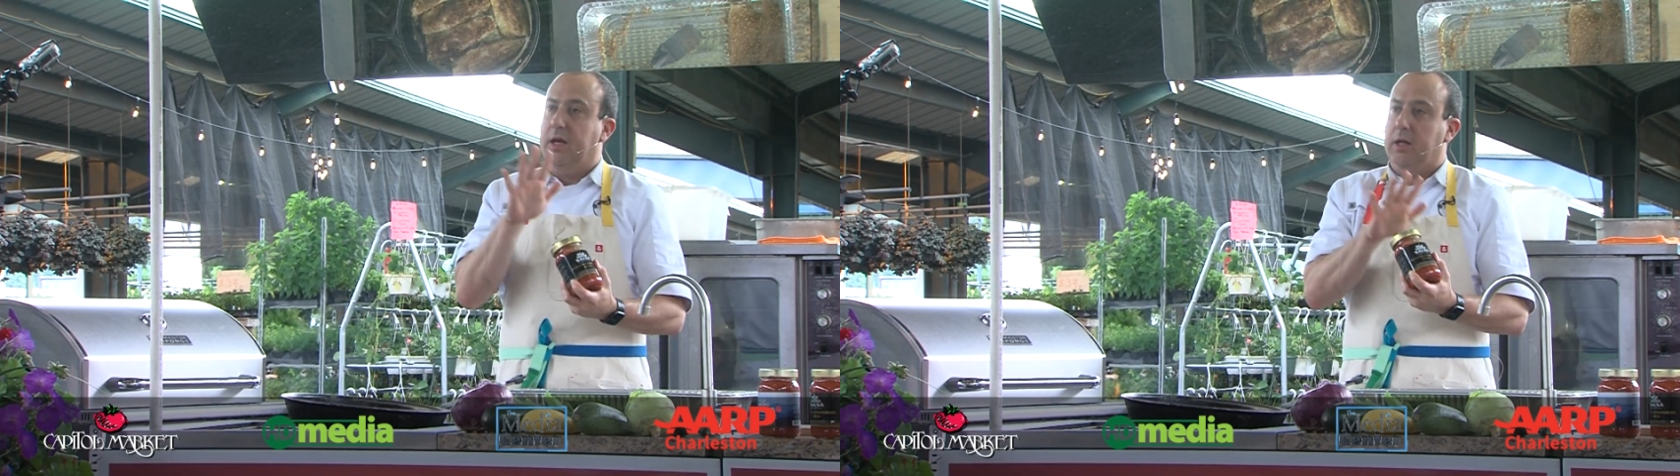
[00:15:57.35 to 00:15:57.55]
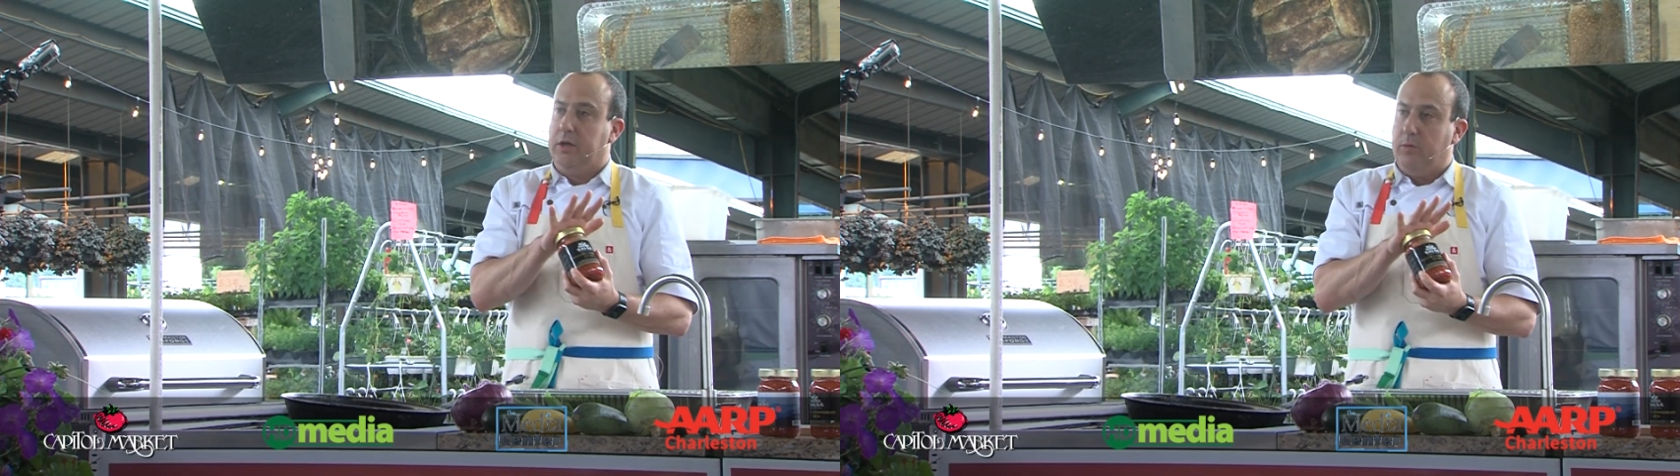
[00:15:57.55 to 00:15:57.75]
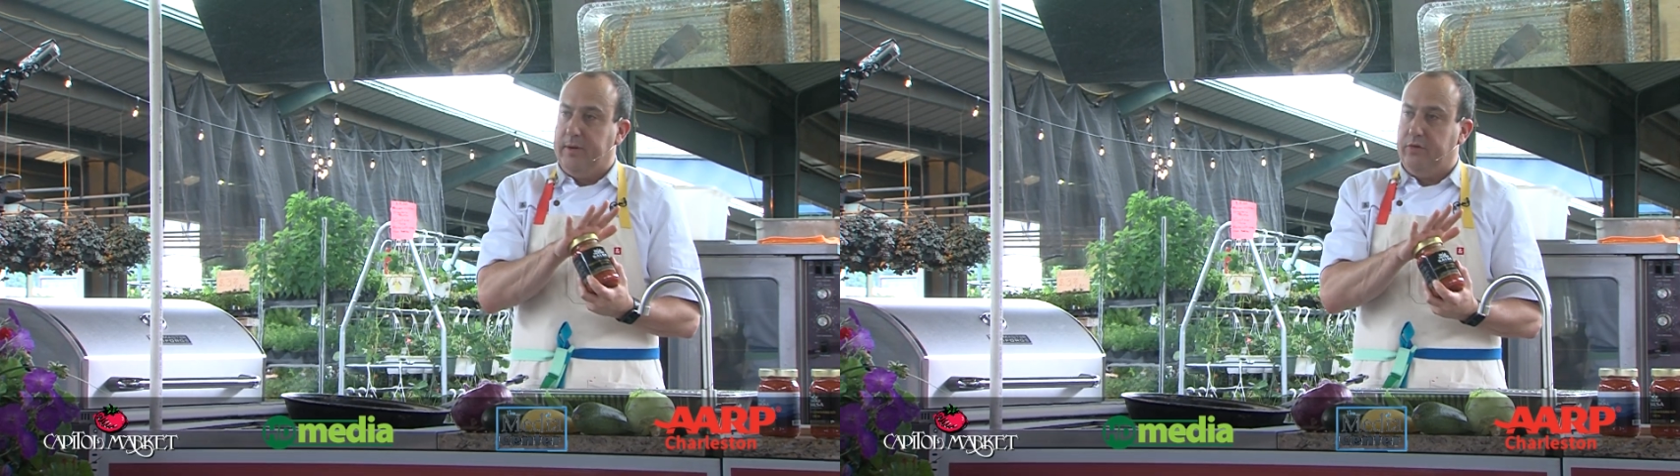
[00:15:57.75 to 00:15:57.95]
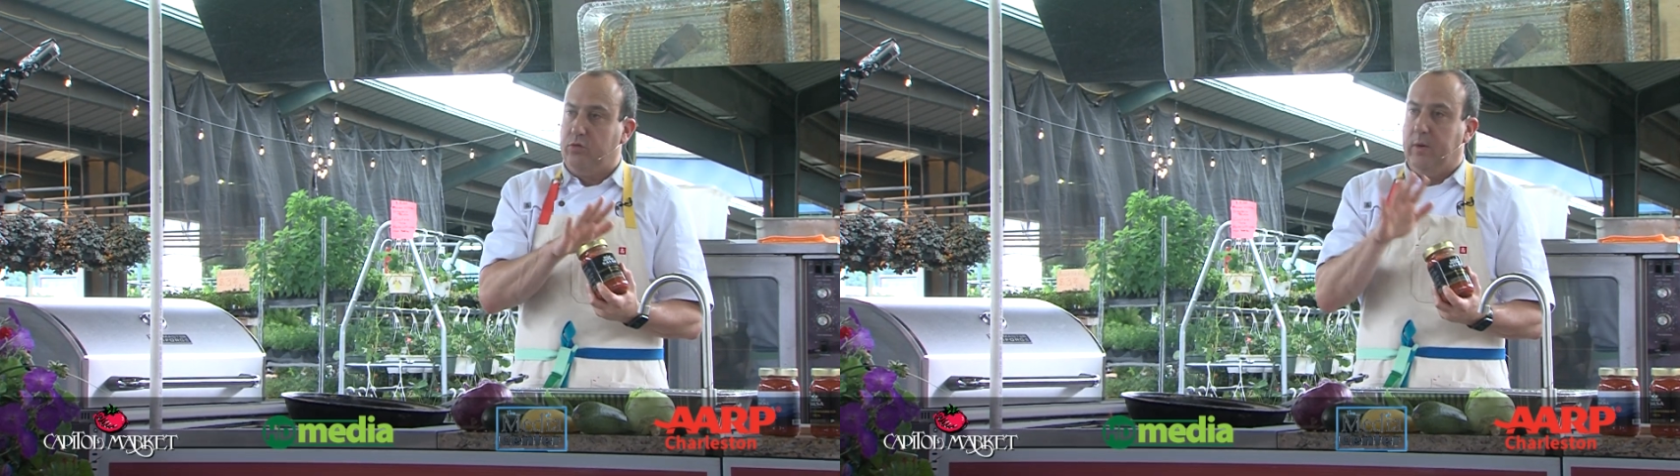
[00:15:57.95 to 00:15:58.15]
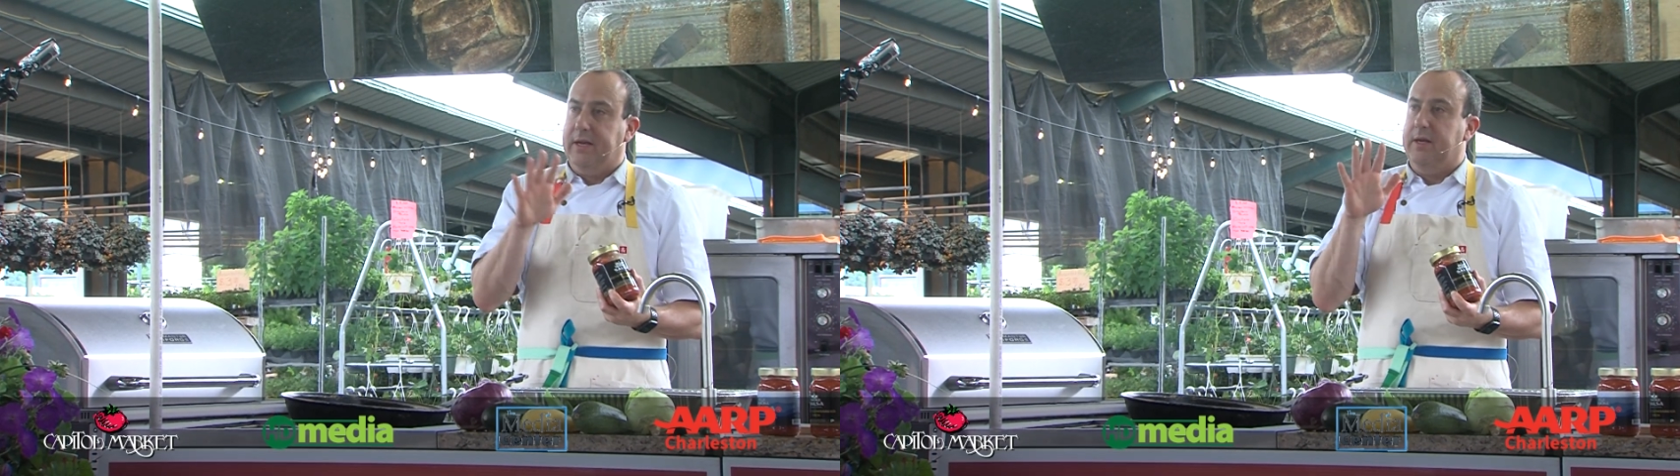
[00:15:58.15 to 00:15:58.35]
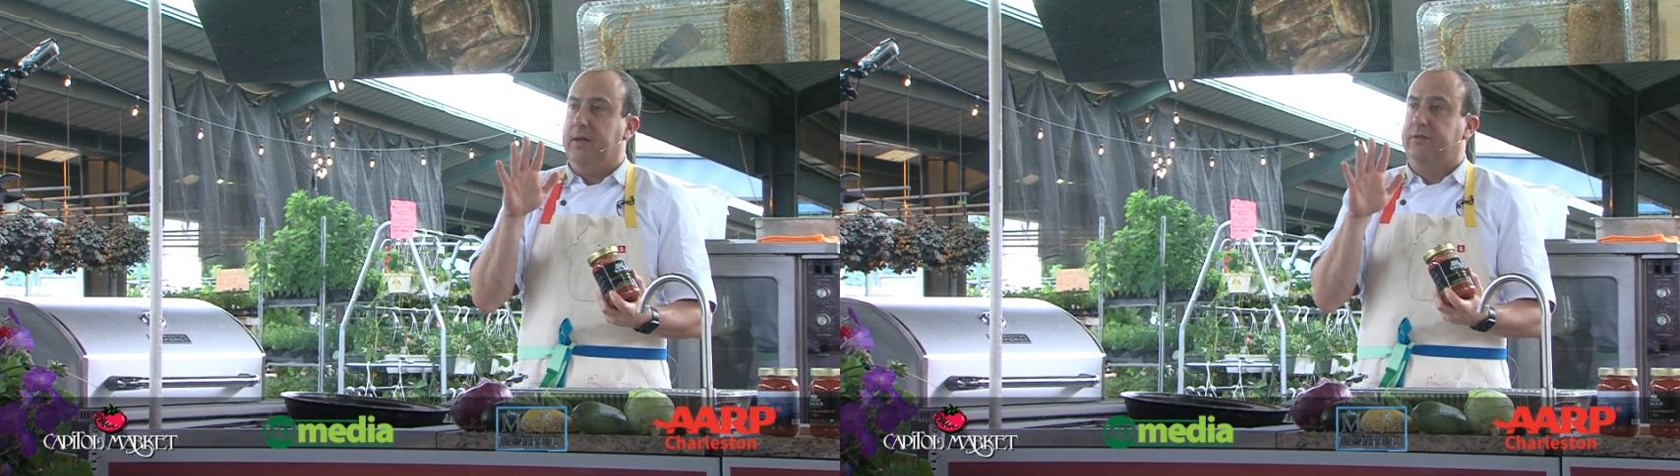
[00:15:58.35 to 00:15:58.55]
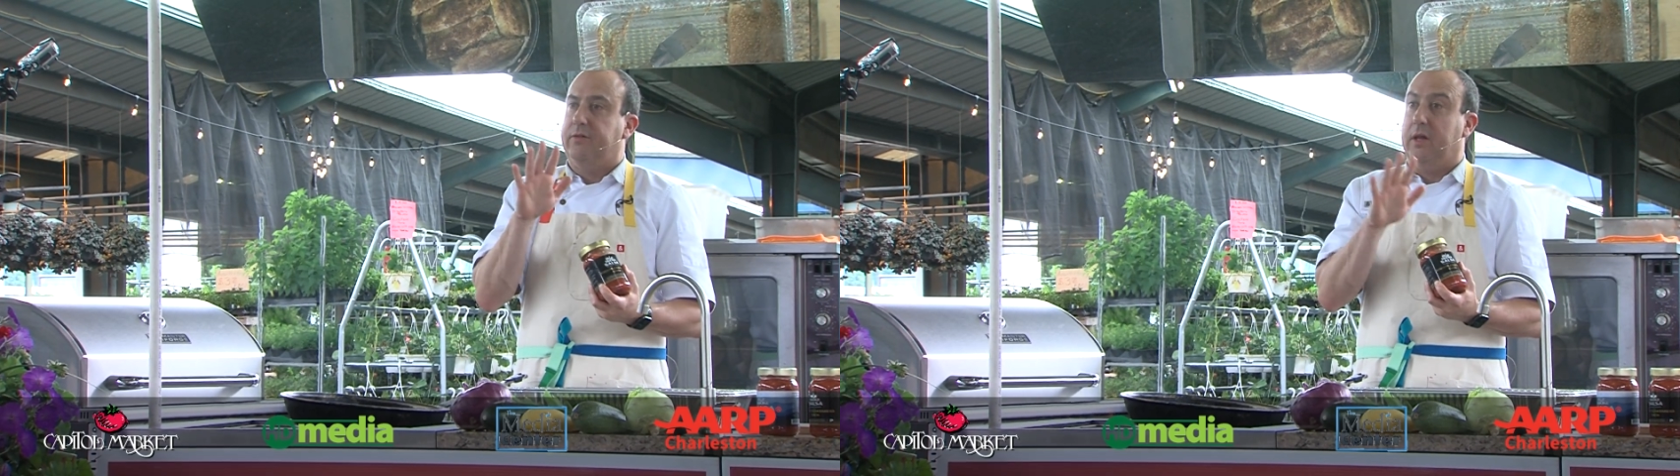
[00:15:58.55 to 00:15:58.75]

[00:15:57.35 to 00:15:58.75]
a little bit of sweetness,